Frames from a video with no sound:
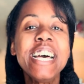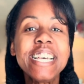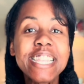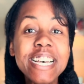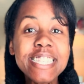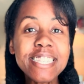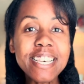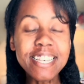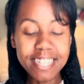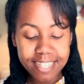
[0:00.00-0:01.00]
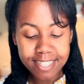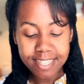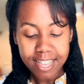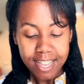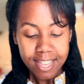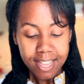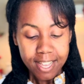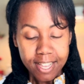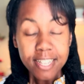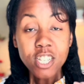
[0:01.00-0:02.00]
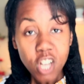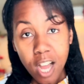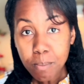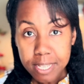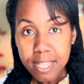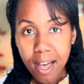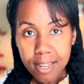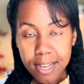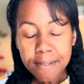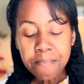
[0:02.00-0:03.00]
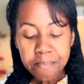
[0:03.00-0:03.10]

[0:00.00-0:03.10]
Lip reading: This is chaat masala.